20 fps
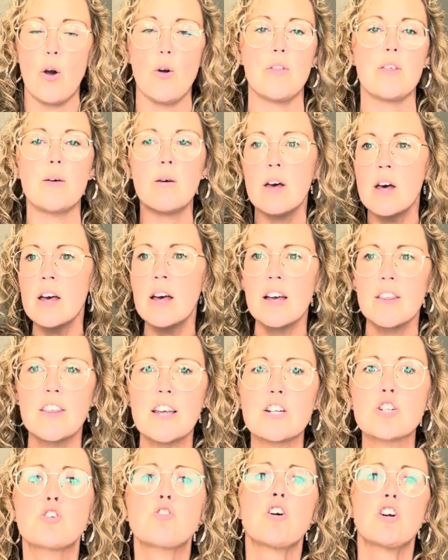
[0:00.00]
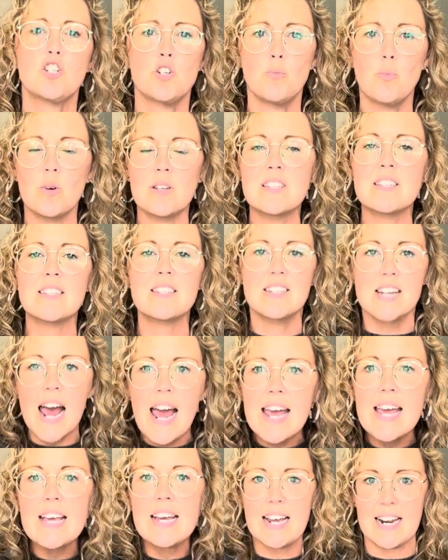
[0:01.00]
the instruction was
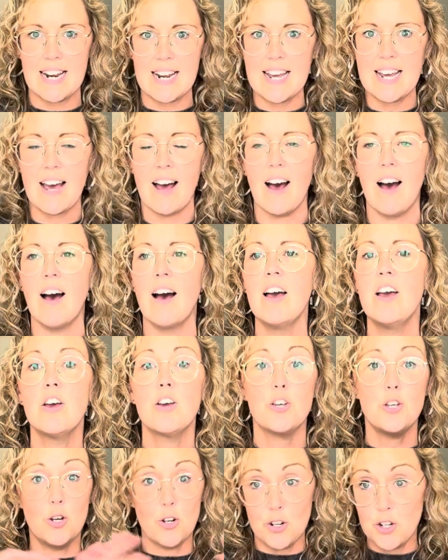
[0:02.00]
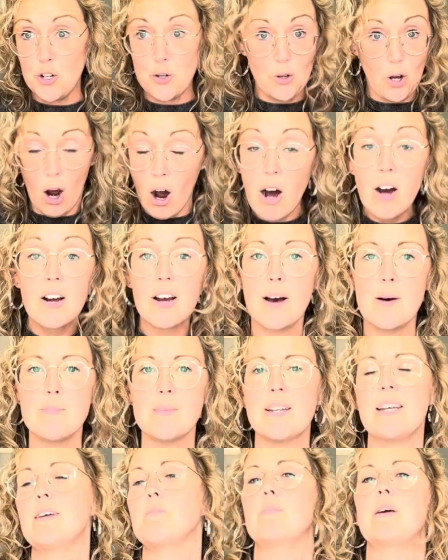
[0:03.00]
stay clear. You can't come
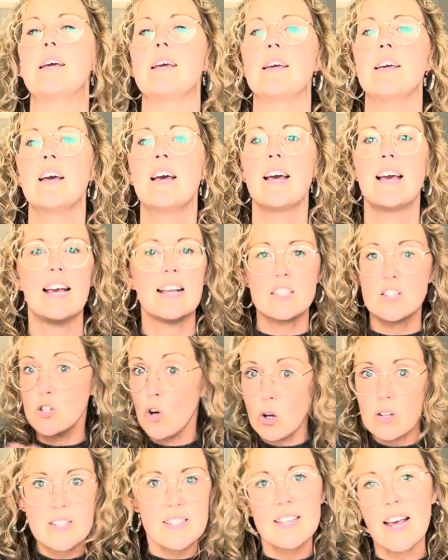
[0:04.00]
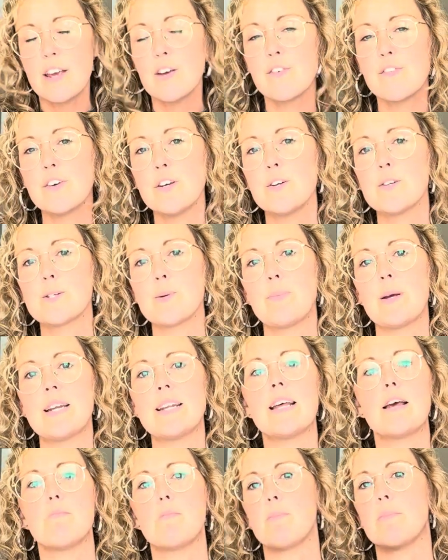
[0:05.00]
near me. It's not safe for you to be
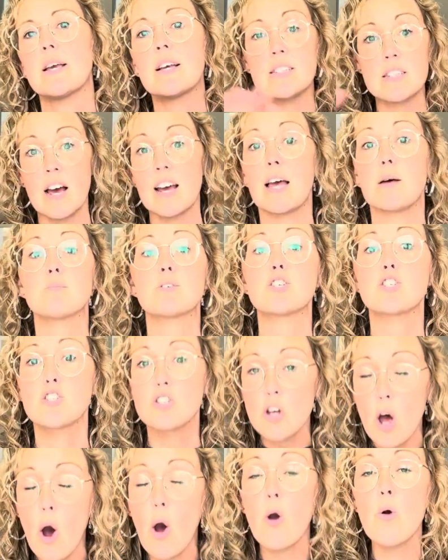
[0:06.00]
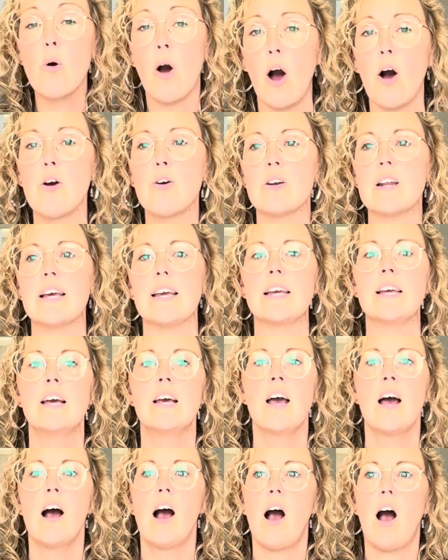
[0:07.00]
near me because I am so holy.
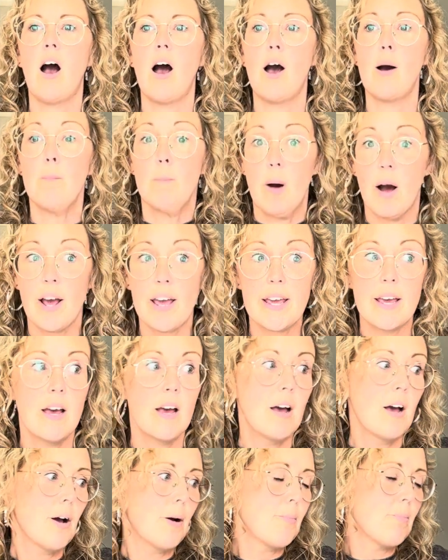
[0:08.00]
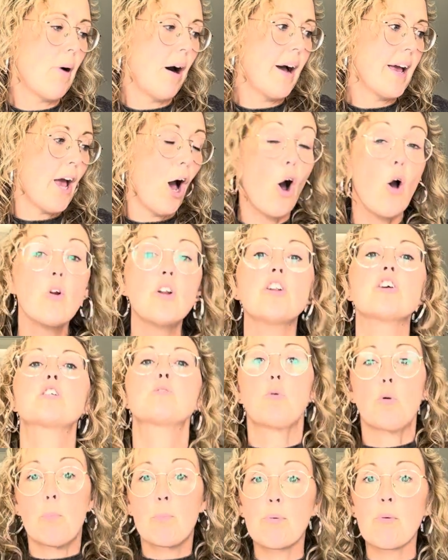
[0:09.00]
My holiness
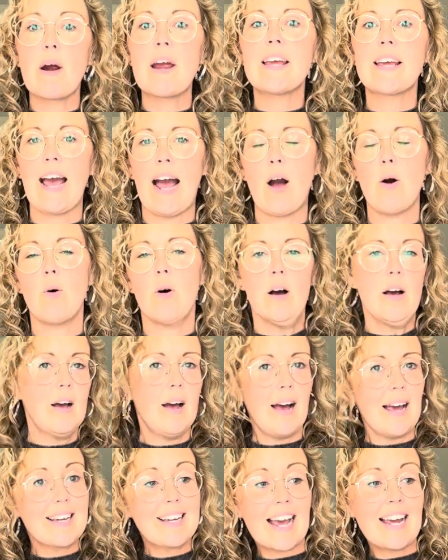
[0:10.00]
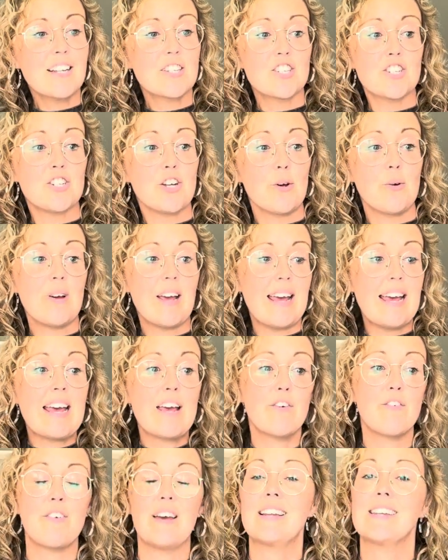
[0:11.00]
will break out against you
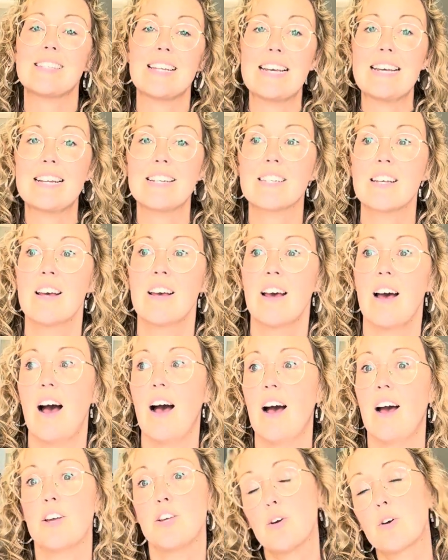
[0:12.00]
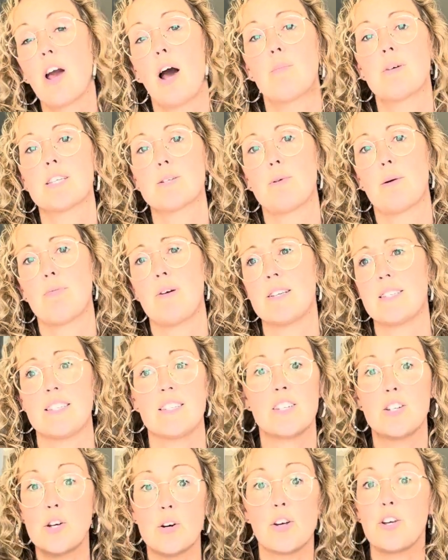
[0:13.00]
if indeed you come into my
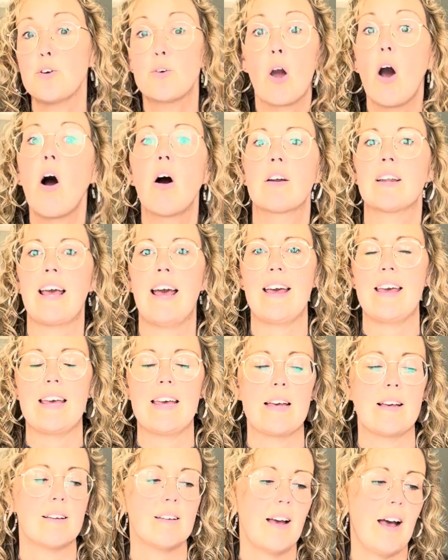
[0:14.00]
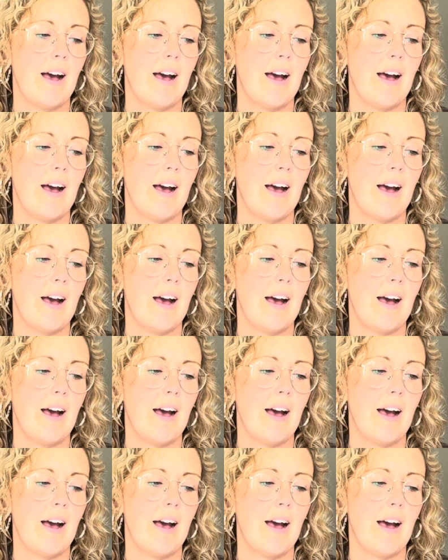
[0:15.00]
presence. You can't get here.